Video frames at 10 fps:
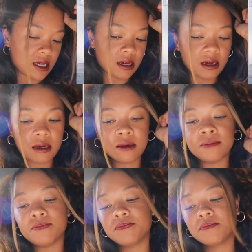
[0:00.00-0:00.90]

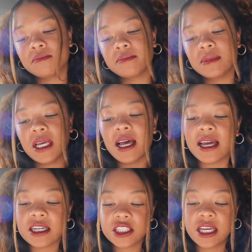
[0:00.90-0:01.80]
um, I
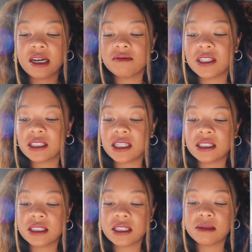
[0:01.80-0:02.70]
actually have these
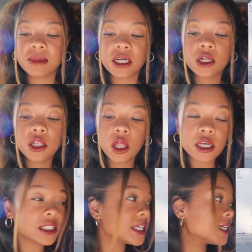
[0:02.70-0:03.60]
things in my
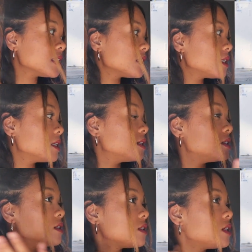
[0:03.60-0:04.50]
closet.
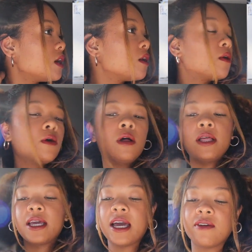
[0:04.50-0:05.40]
So
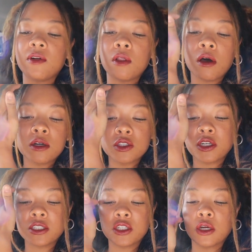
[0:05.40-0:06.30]
like I have a long
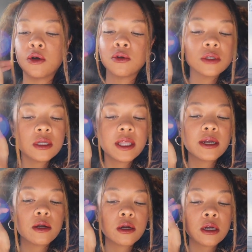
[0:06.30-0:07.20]
trench coat
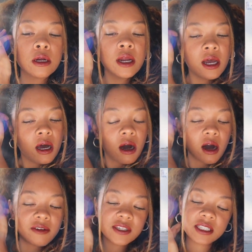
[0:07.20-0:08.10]
like her,
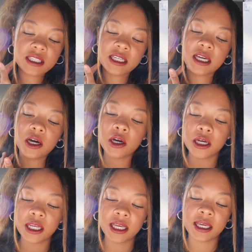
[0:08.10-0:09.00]
obviously a
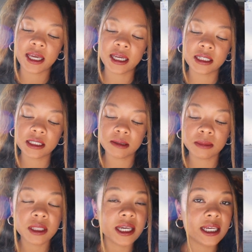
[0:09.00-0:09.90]
hoodie and some
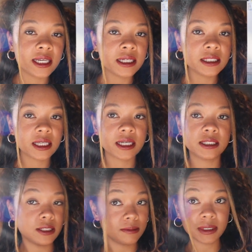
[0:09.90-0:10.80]
leggings
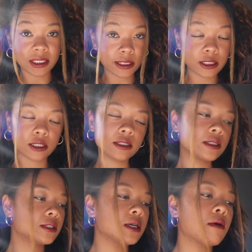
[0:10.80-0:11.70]
and some sneakers.
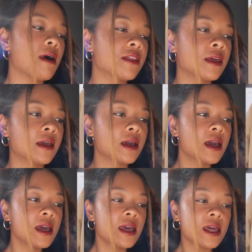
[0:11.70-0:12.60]
So I think
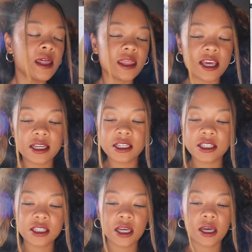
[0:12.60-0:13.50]

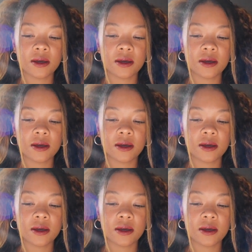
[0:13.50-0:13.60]
this